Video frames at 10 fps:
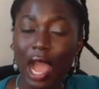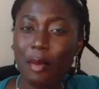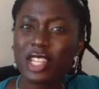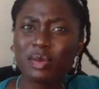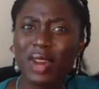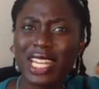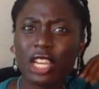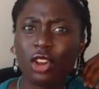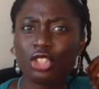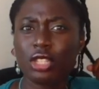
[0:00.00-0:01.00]
much money
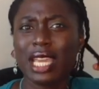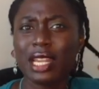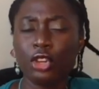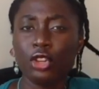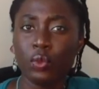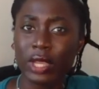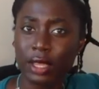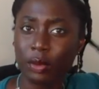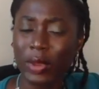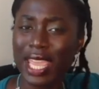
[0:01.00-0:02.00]
it costs to get a good
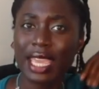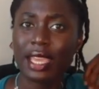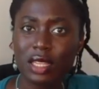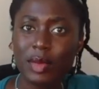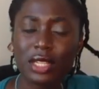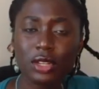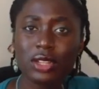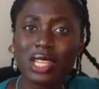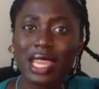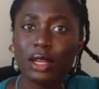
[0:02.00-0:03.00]
wig? Some of these
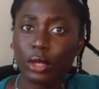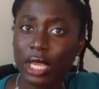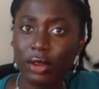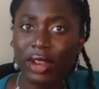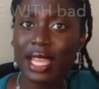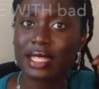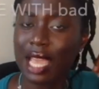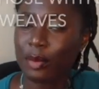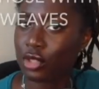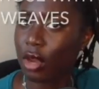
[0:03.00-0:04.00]
girls out here looking crazy.
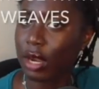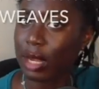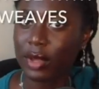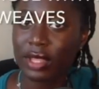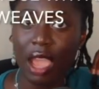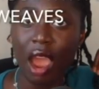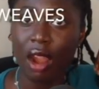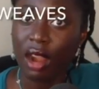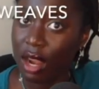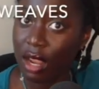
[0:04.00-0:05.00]
I'm sorry, but they are.